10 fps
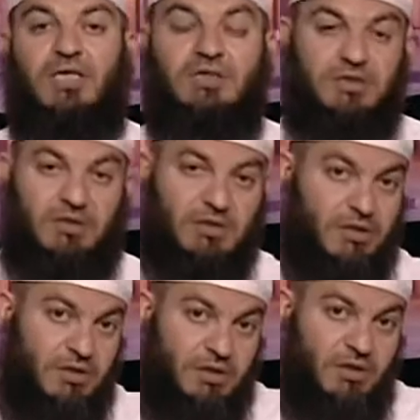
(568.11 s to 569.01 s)

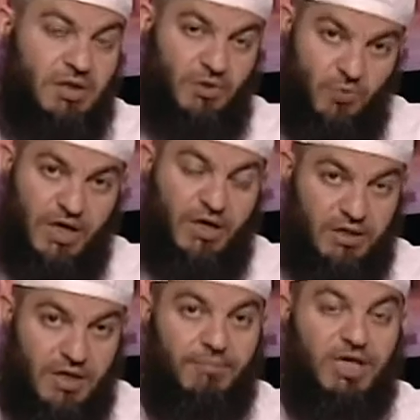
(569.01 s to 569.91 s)
And
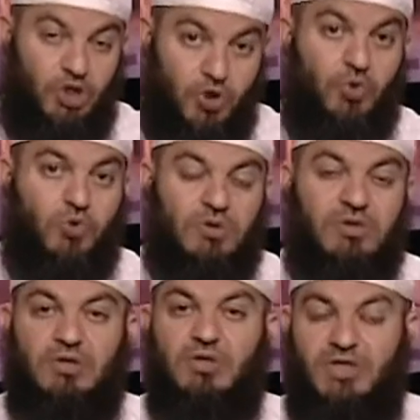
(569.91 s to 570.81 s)
we are coming
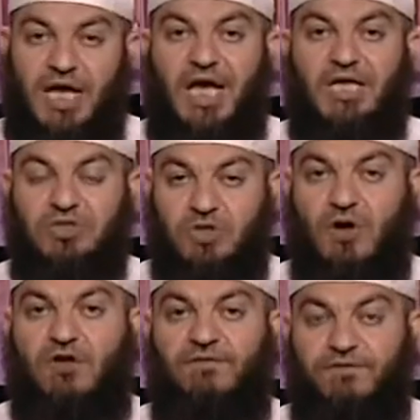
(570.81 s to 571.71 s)
to the
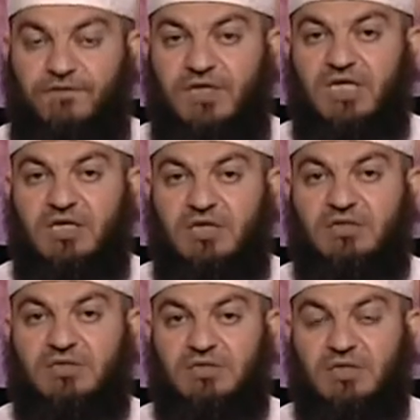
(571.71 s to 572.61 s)
end of
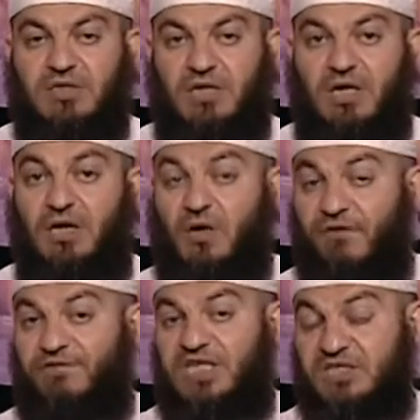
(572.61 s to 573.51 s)
this
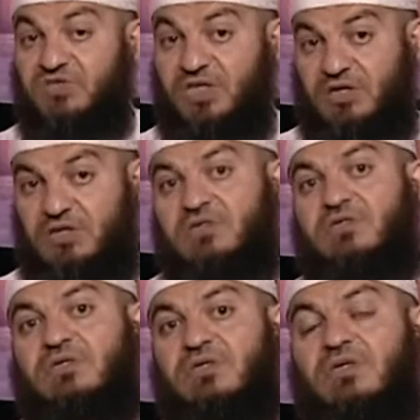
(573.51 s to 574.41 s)

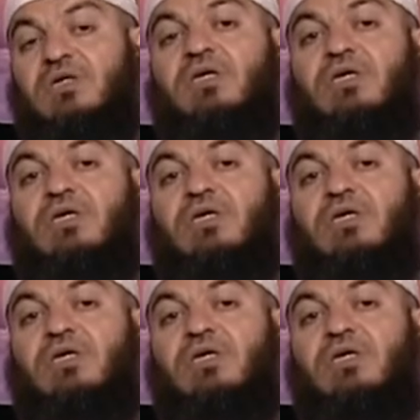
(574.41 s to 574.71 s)
series.